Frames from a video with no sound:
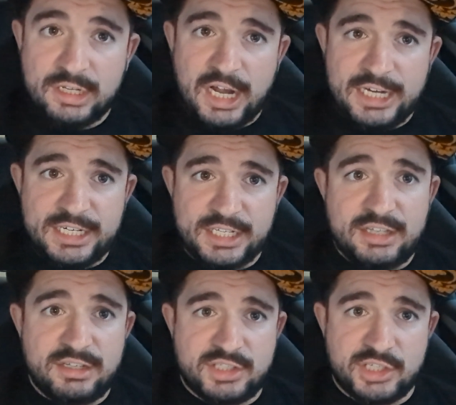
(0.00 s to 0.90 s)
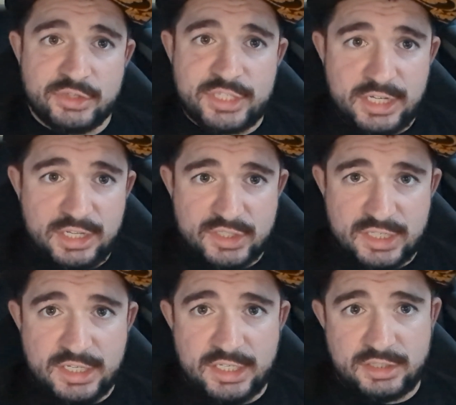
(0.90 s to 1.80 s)
I did get saltiness.
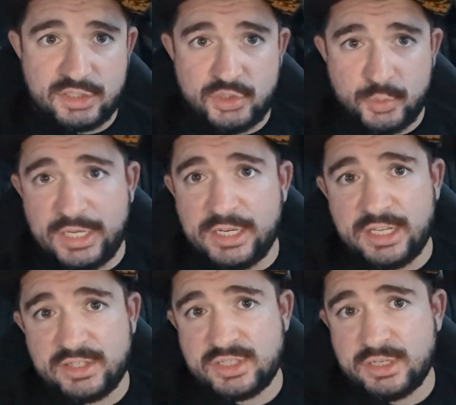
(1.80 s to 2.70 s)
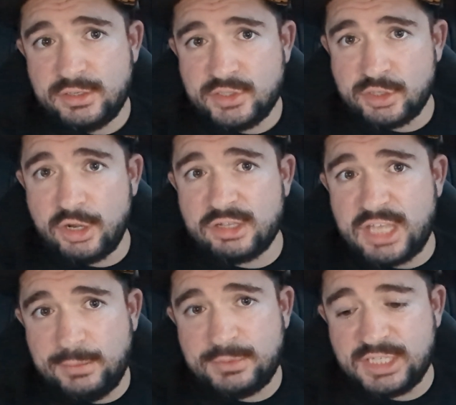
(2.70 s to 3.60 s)
I did get the sweetness. So it all
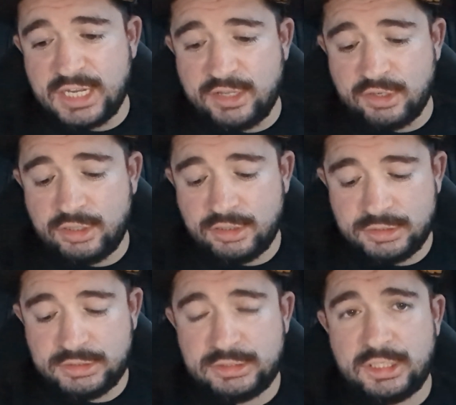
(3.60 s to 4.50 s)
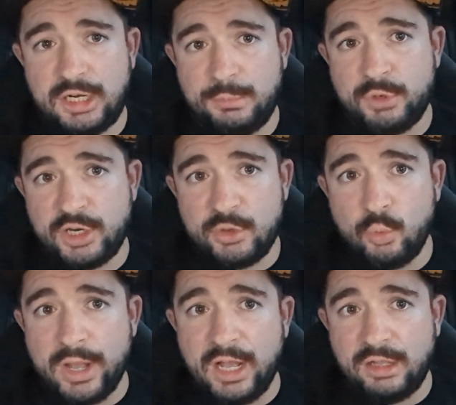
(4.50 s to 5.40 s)
came together pretty
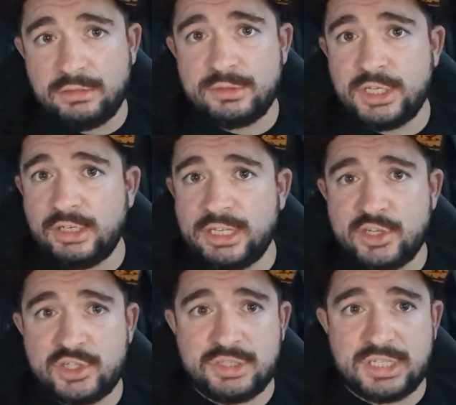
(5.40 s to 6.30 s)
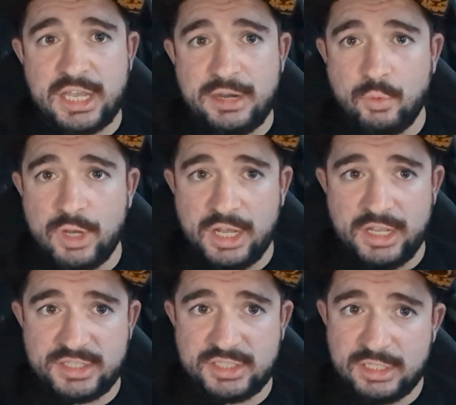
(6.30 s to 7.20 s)
well. The only issues, again,
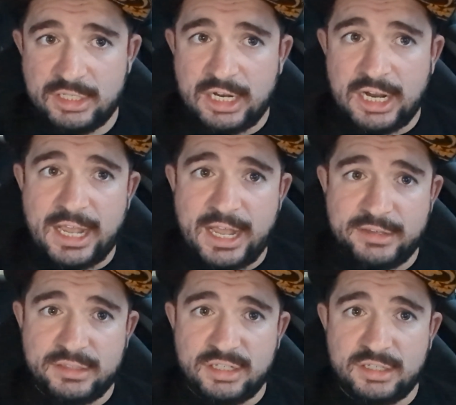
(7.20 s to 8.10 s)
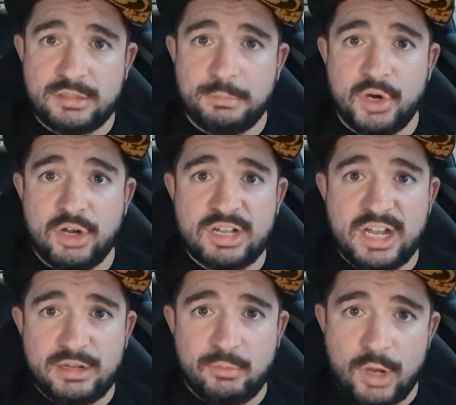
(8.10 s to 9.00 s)
was I had the burn
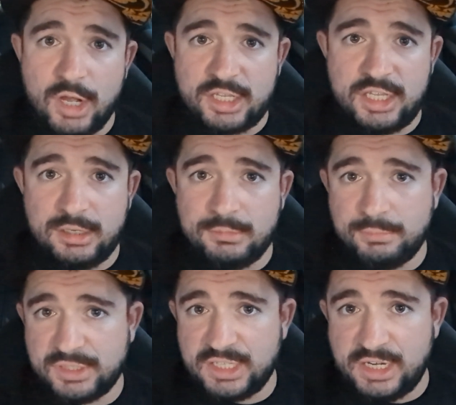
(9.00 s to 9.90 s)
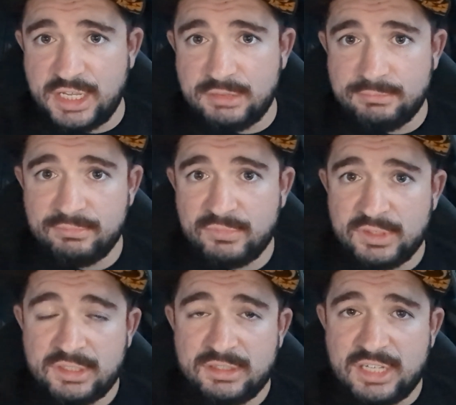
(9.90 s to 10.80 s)
kind of wonky, but then it
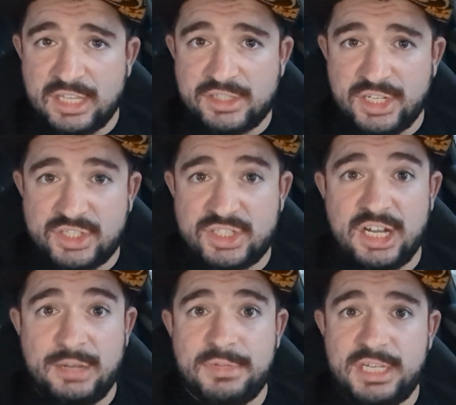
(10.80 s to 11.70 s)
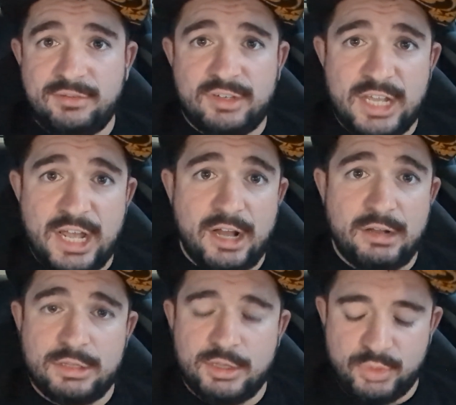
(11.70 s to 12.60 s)
got touched up, evened
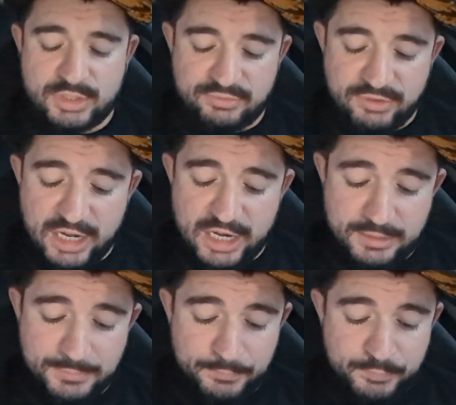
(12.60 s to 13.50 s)
out. It was fine.